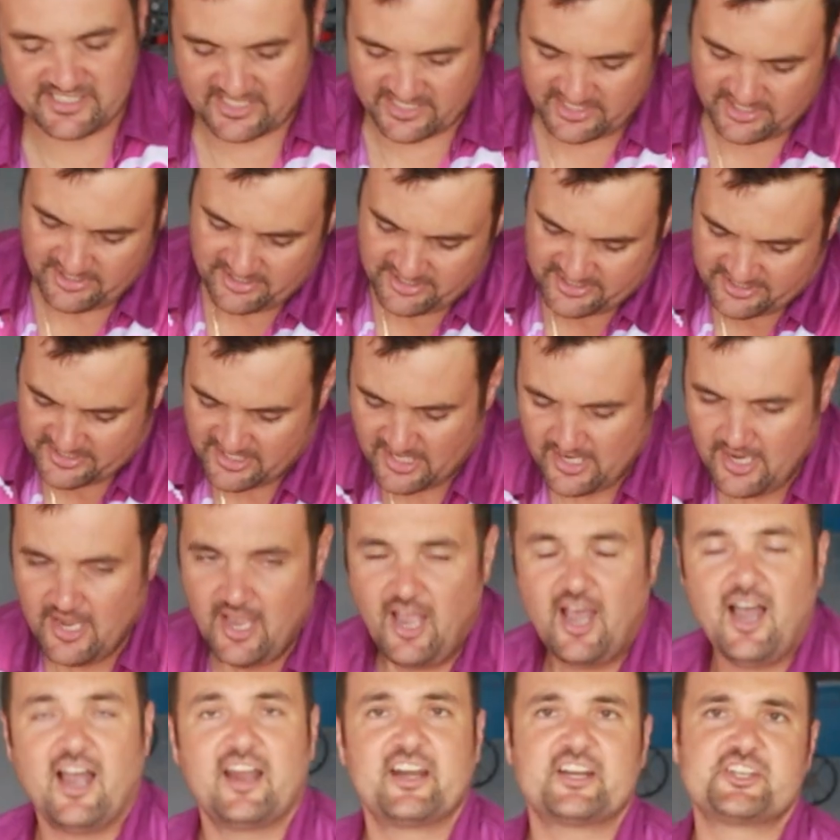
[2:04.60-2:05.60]
easy to use.
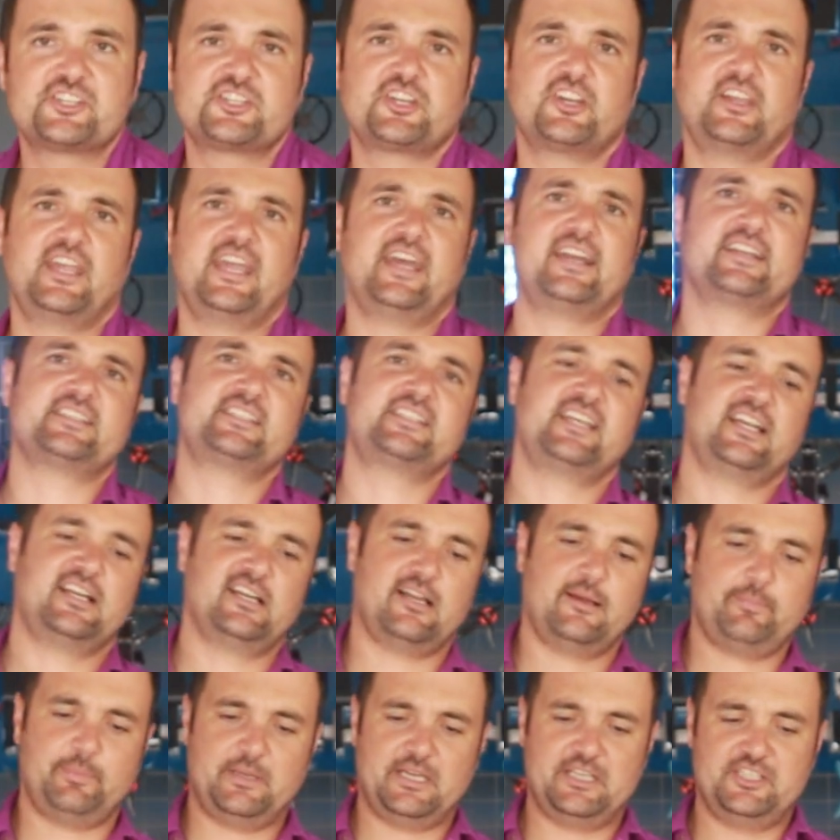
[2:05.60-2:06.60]
I'm gonna show you how to set
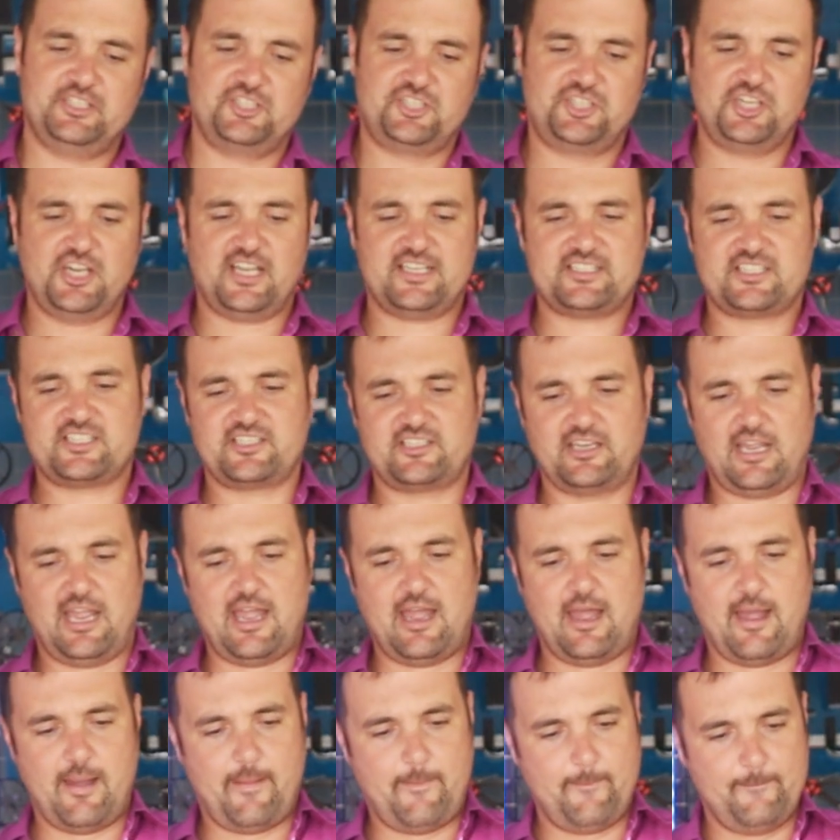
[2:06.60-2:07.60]
it up in just
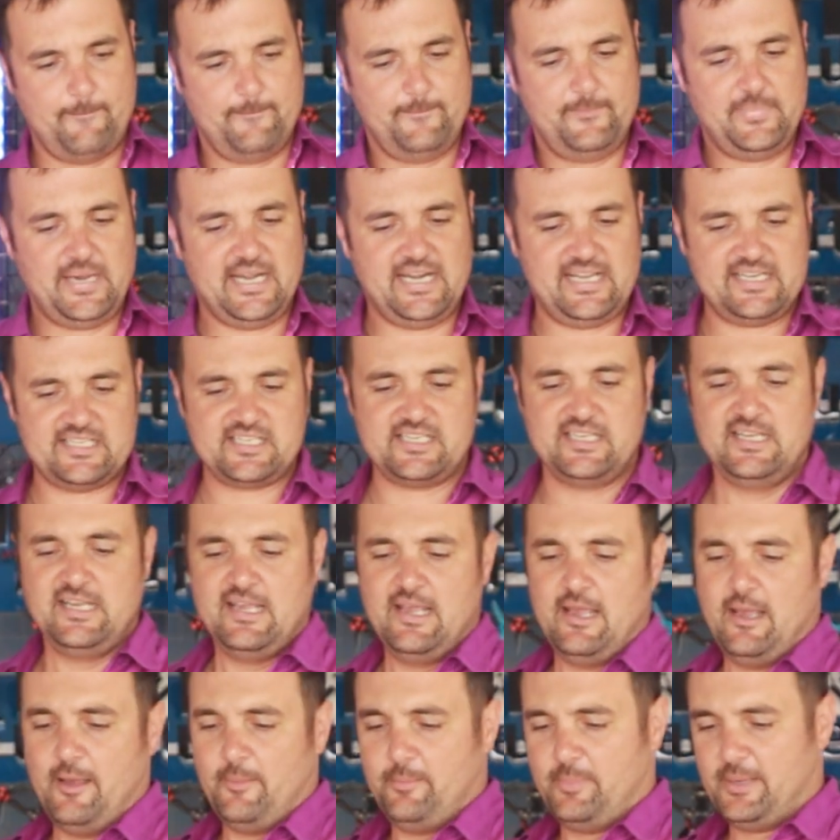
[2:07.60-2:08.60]
a minute.
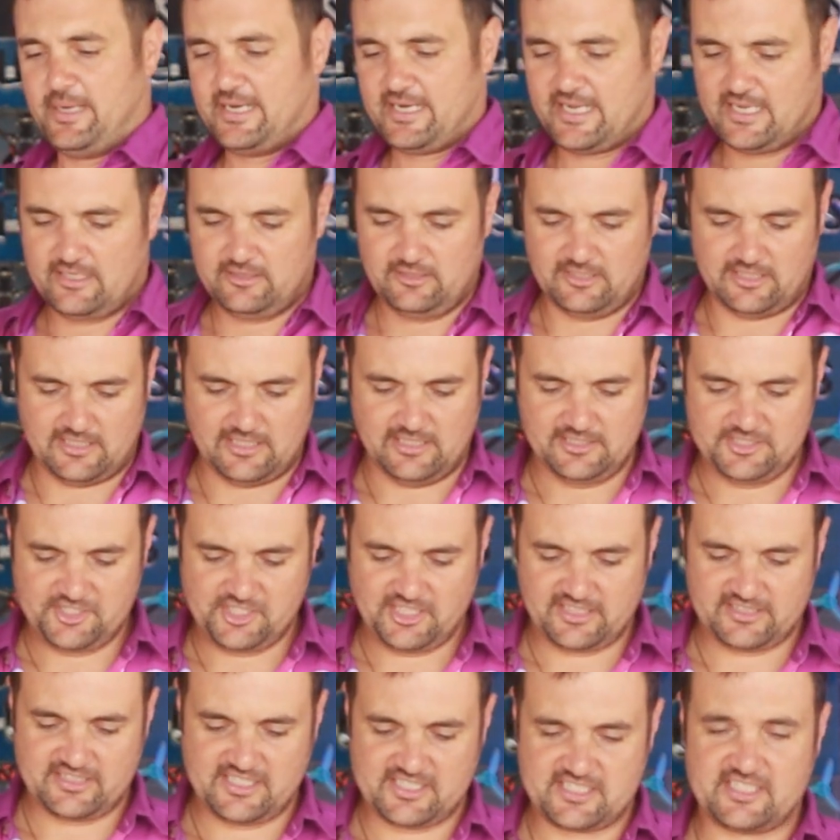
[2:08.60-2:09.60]
But uh, look,
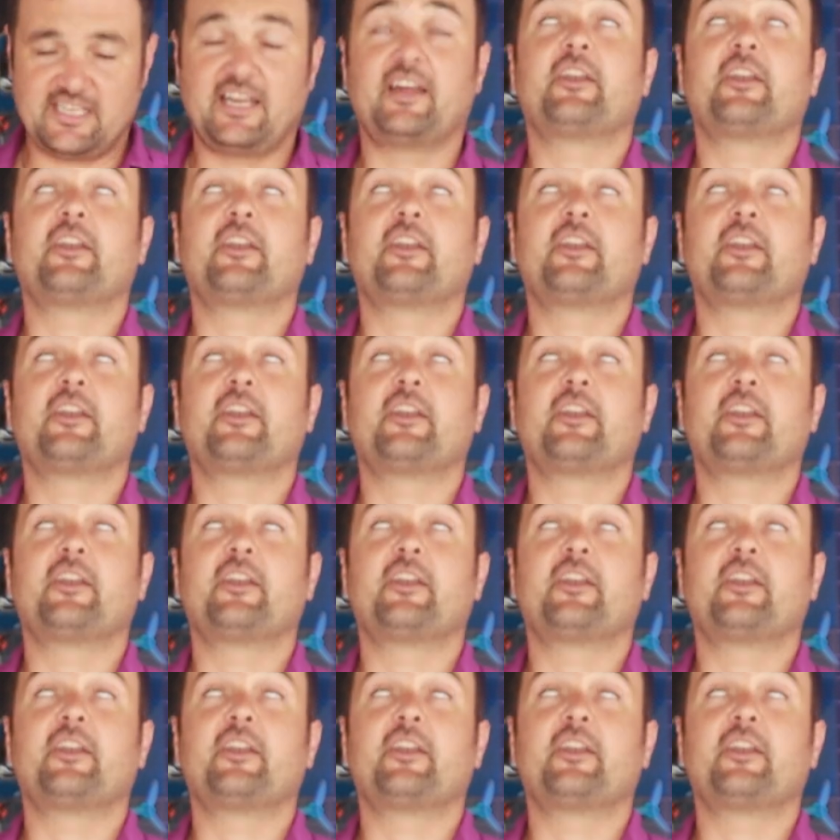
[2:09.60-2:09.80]
check this